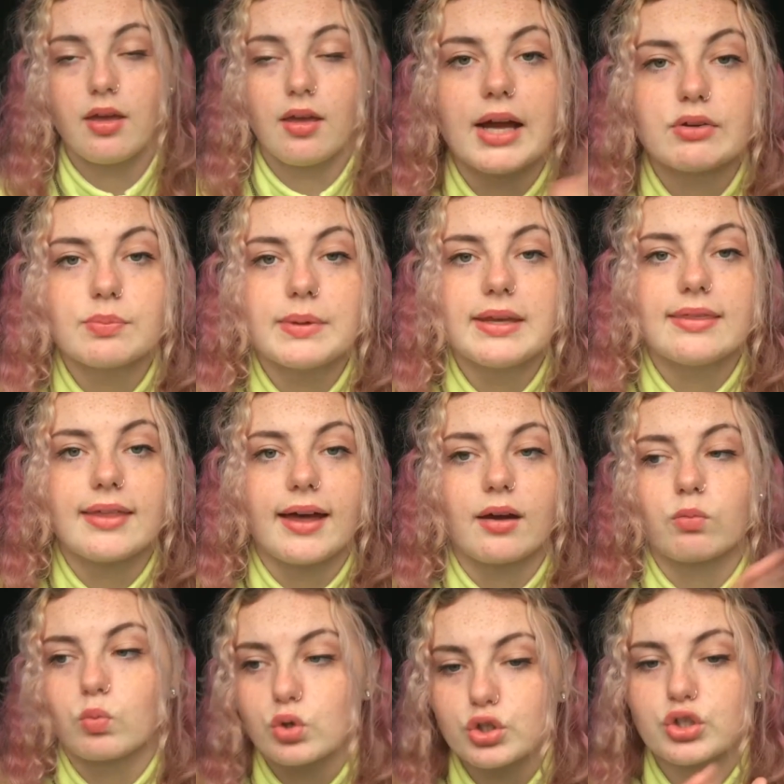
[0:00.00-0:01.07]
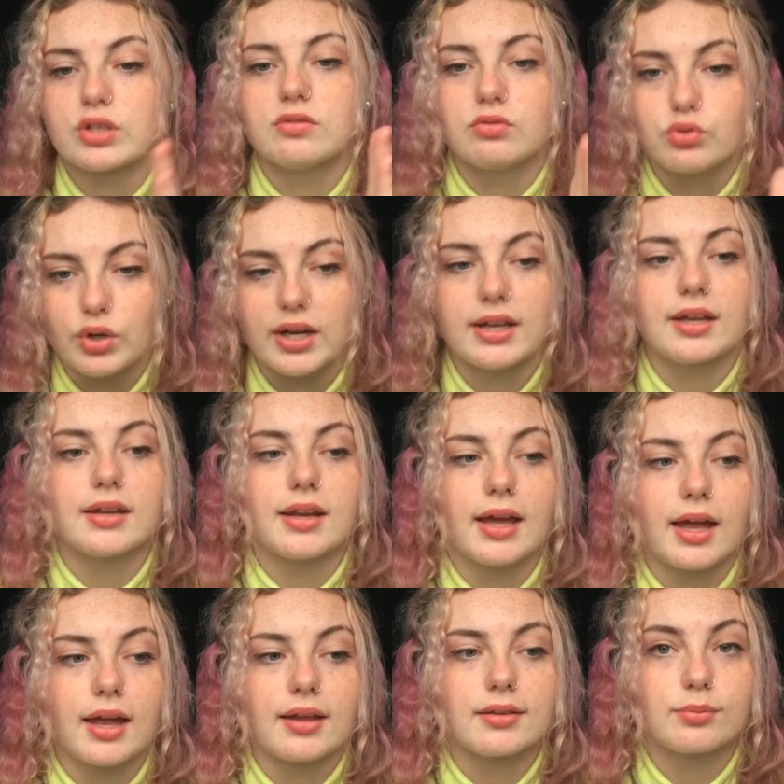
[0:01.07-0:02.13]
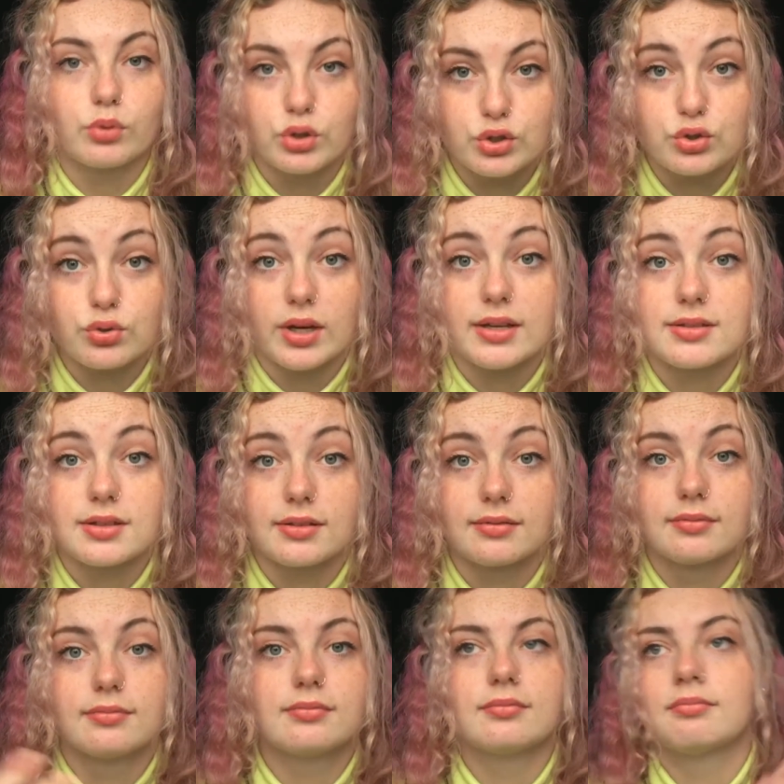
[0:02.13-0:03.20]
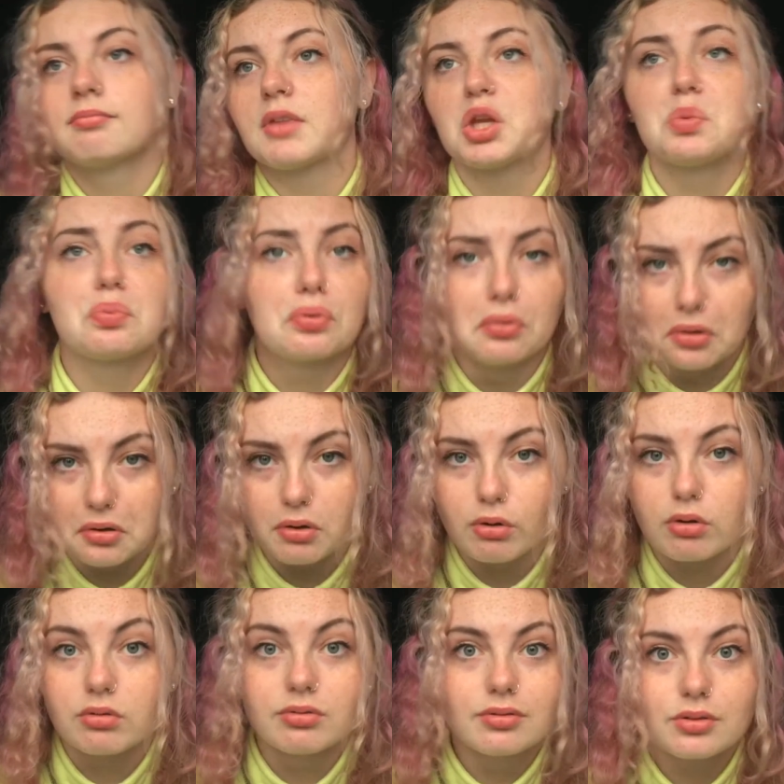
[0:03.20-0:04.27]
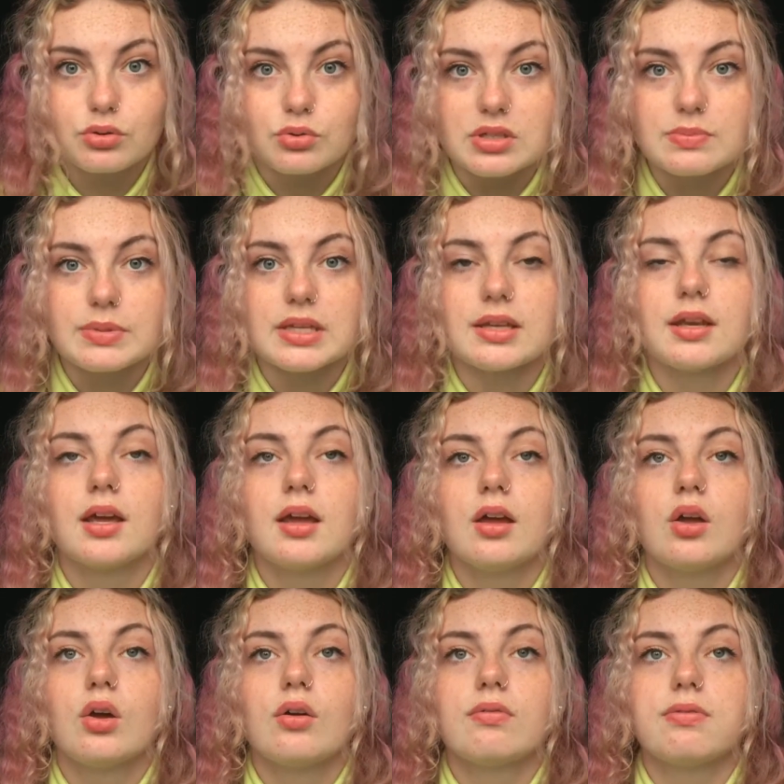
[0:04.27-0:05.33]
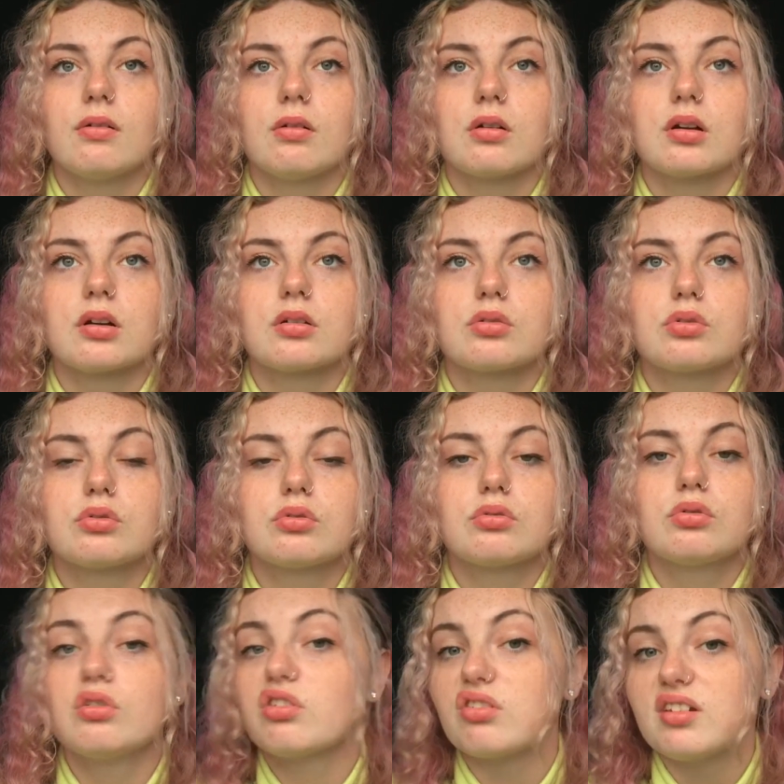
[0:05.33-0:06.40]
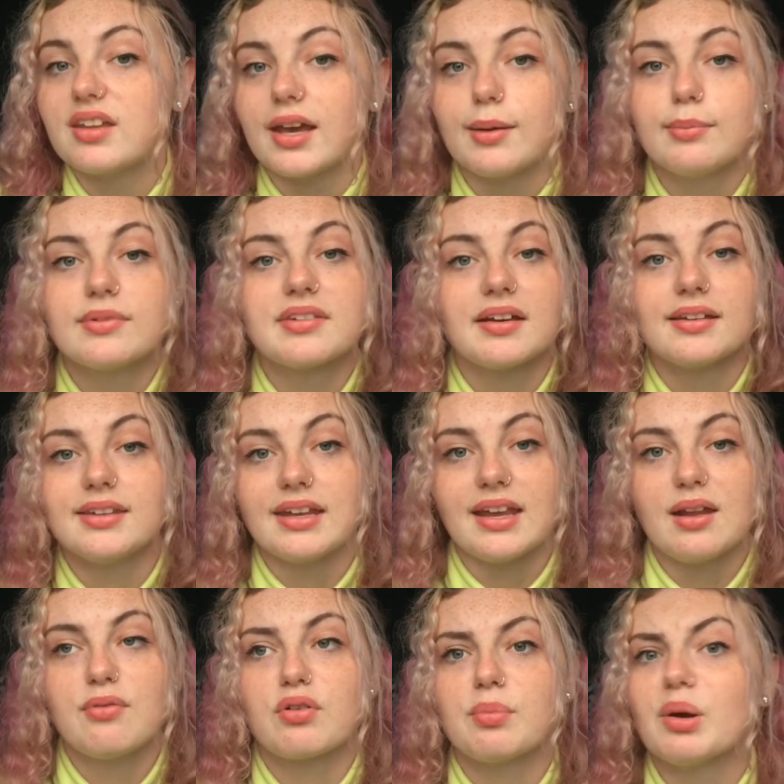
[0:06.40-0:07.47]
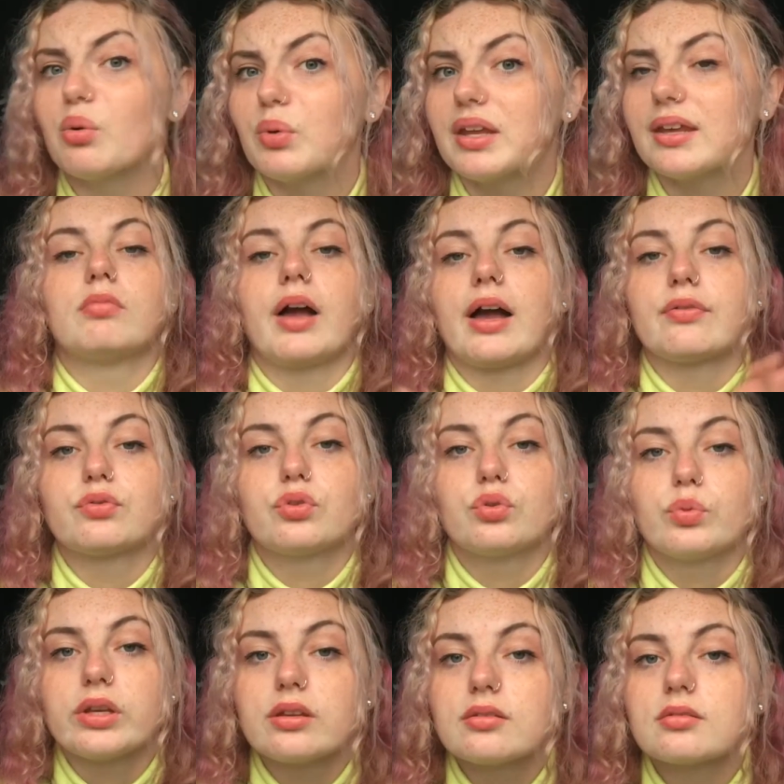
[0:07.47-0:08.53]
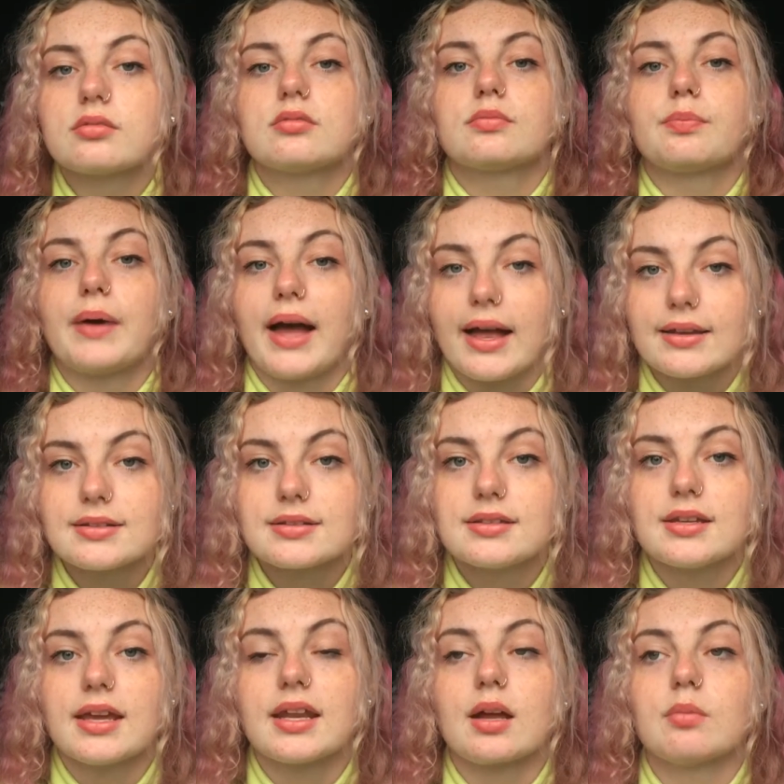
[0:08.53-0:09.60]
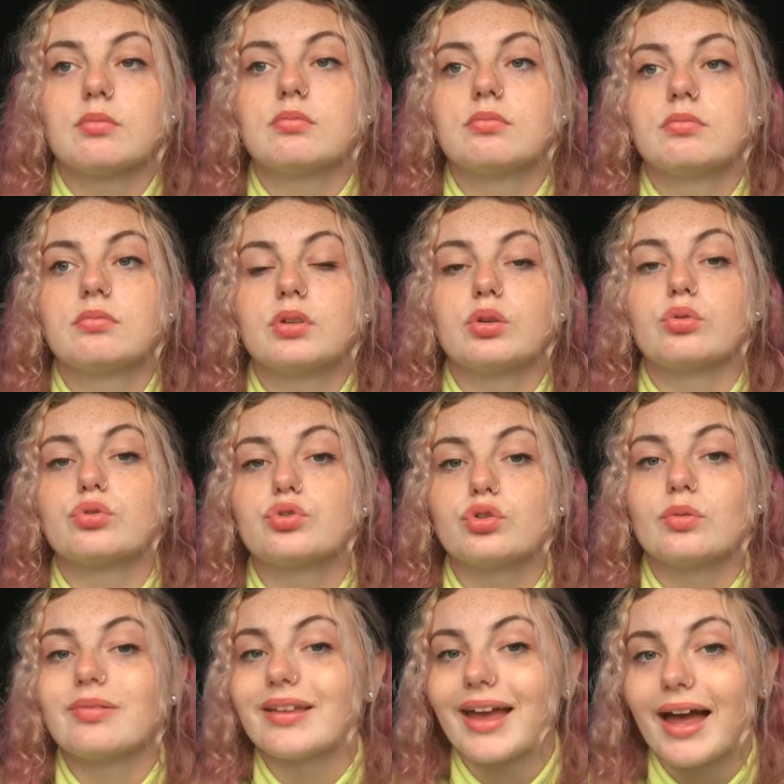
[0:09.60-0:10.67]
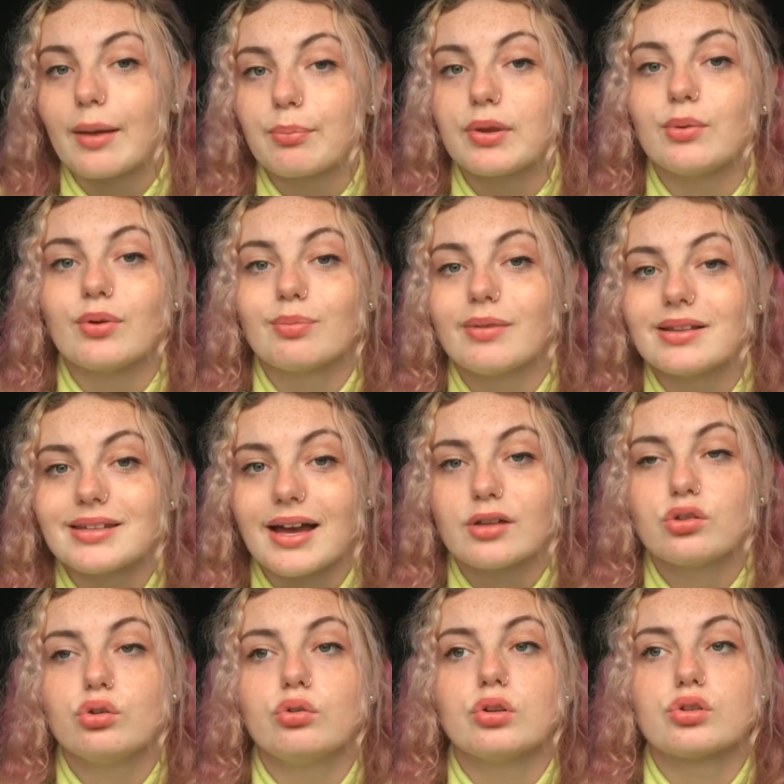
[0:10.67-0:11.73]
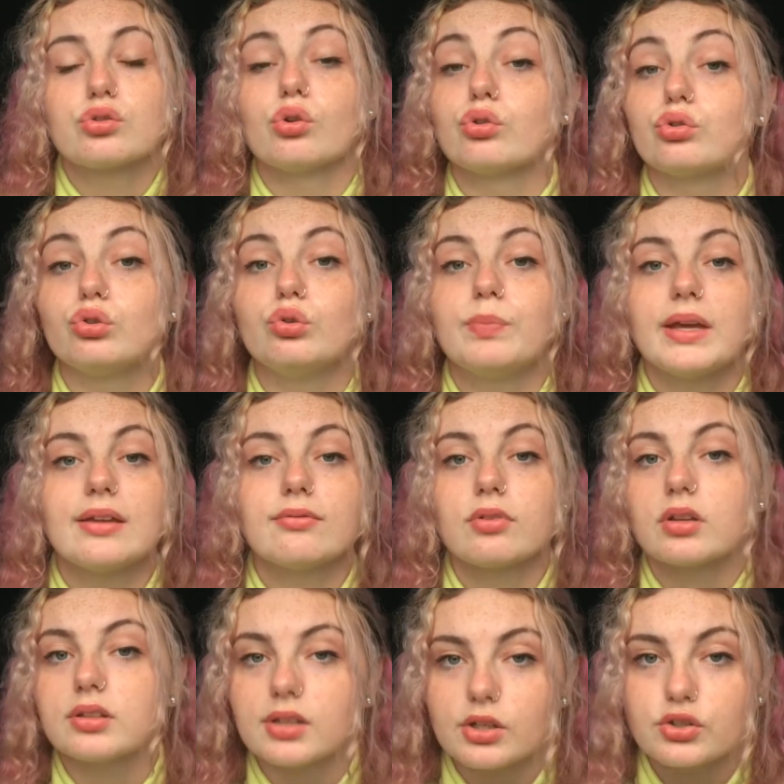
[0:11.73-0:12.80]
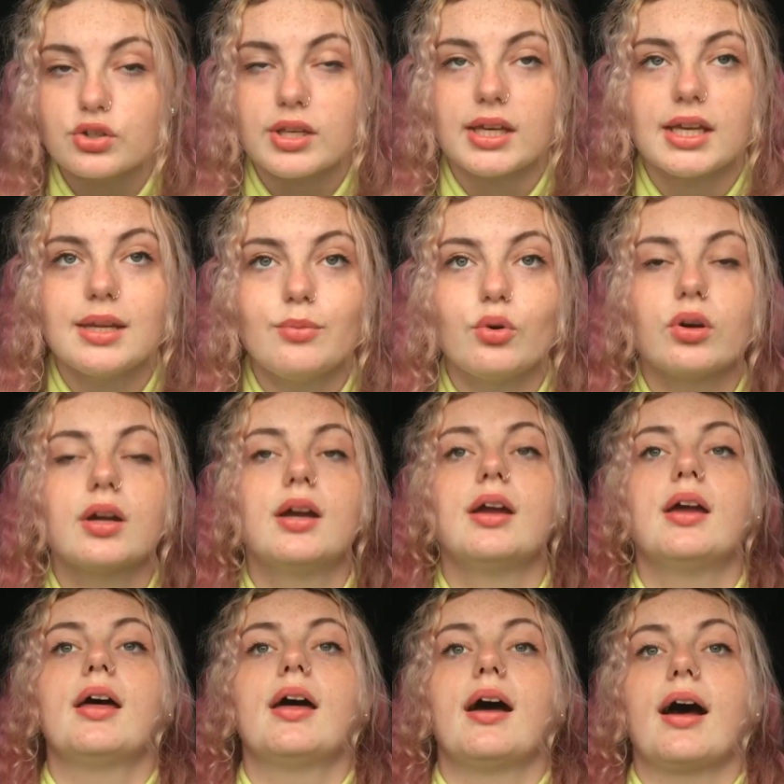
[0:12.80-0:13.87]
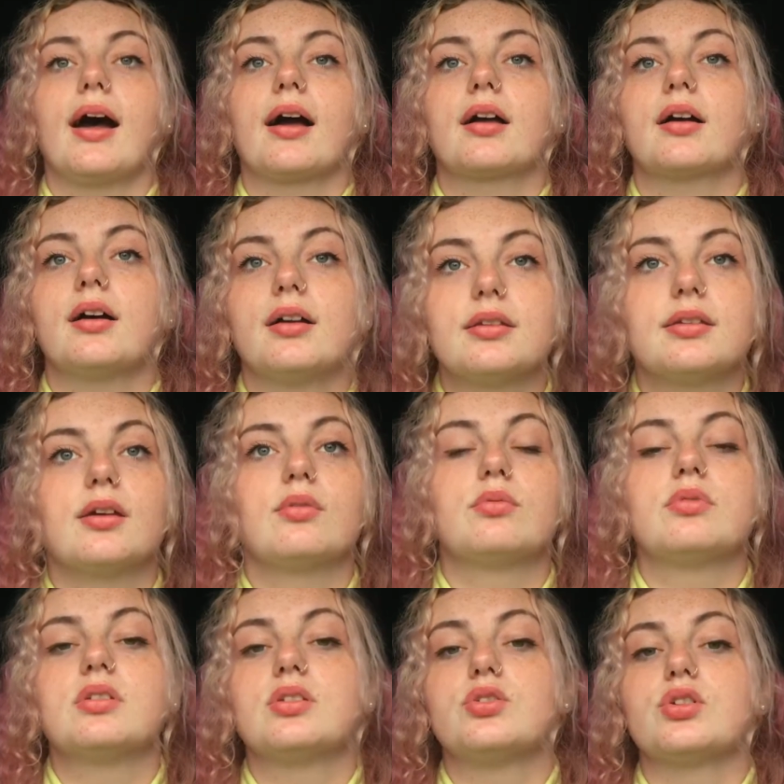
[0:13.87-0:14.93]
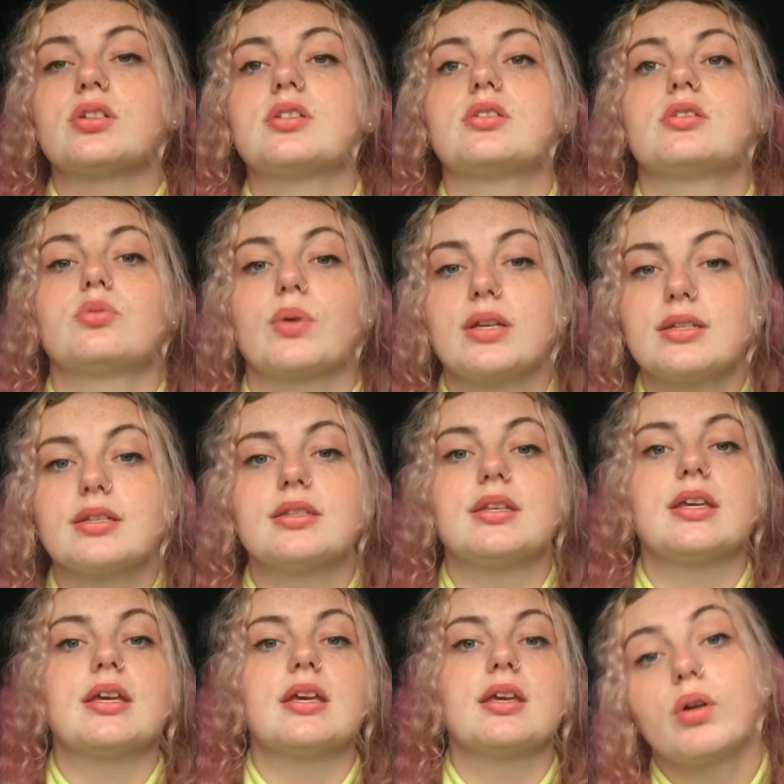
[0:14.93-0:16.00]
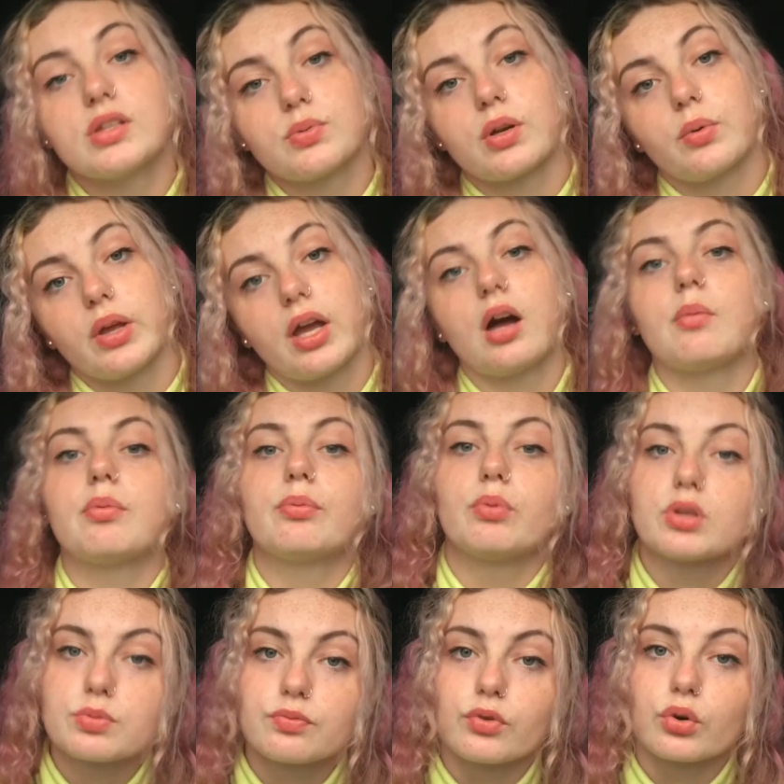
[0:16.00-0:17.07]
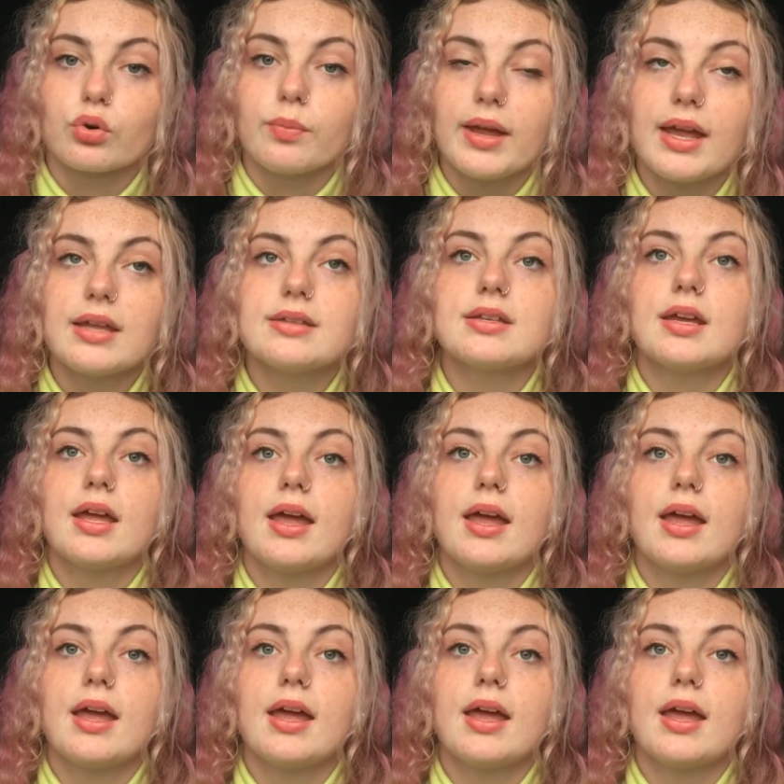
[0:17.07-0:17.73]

I repeat that washing, drying and moisturising protocol, so to speak, for 2 to 3 times a day for about a week. After the week's passed and I'm, you know, suitably happy with my tattoo, it's not too painful to touch or that anymore, I cut it down to just twice a day, once when I wake up, once before I go to bed.